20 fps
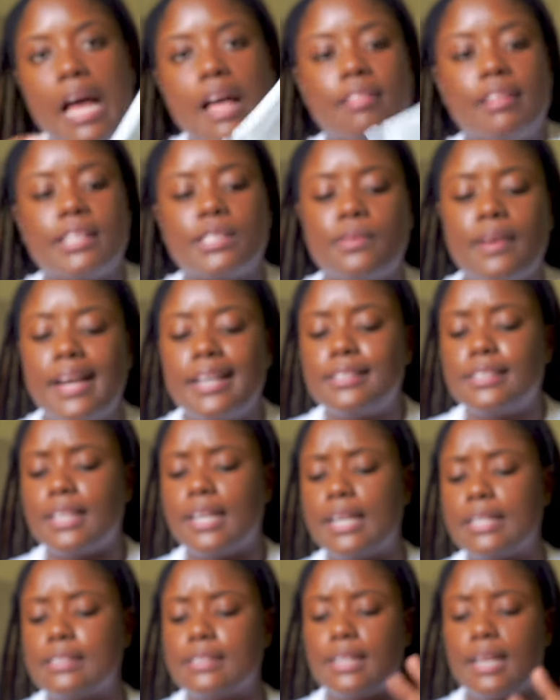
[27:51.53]
That's why I say
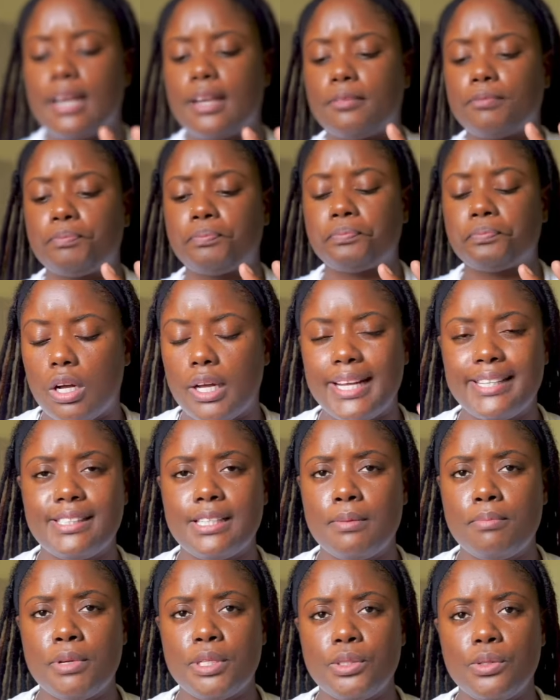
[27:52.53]
it's like, it's
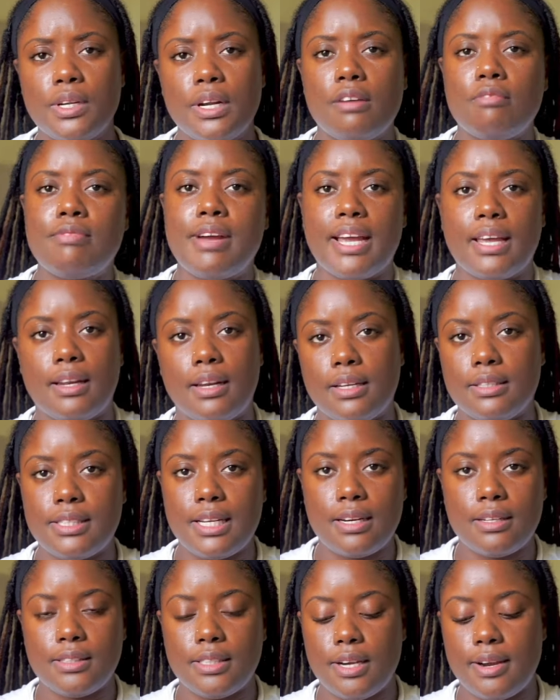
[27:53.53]
in between a regular
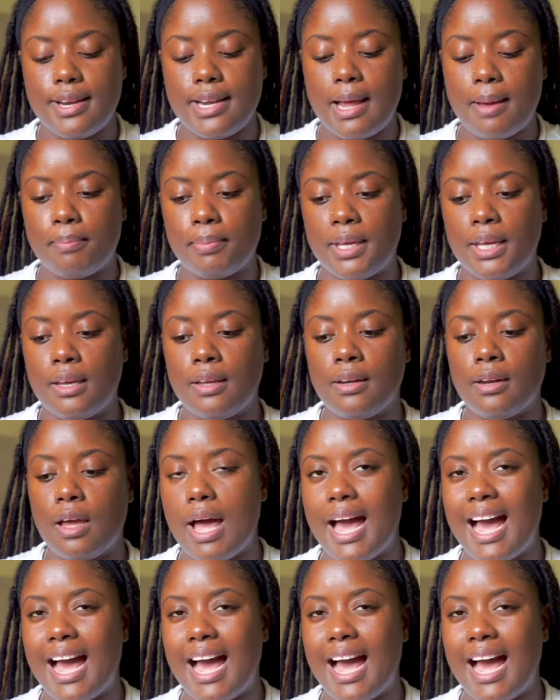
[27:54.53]
sanitary napkin